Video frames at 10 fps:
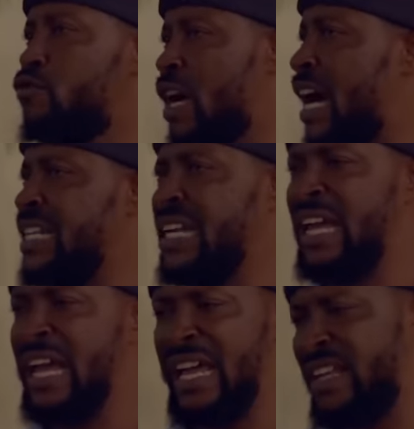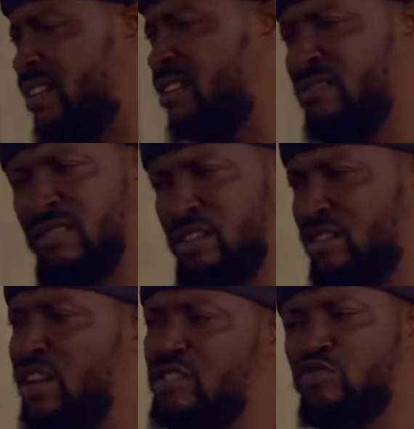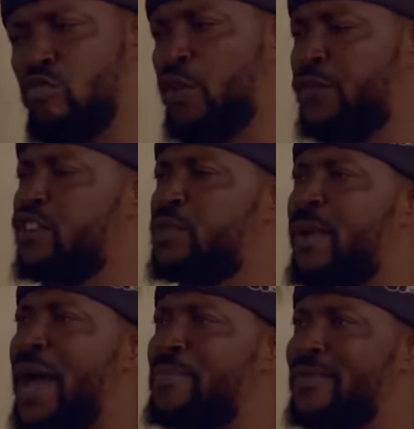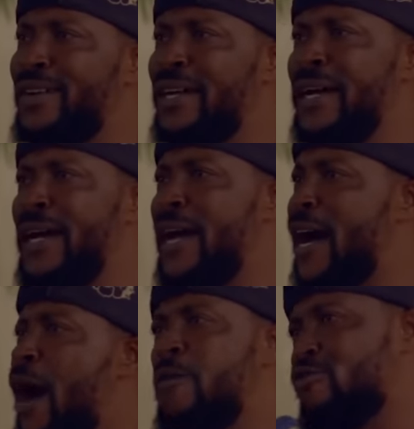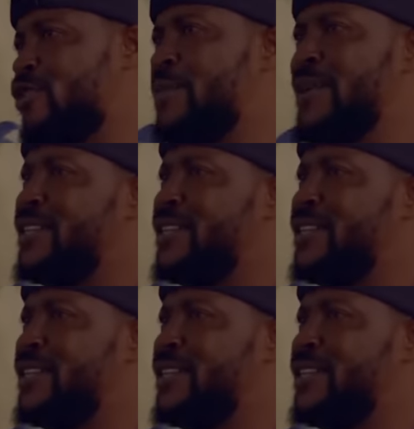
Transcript: we had and, and let's smoke fish pie. I want to come.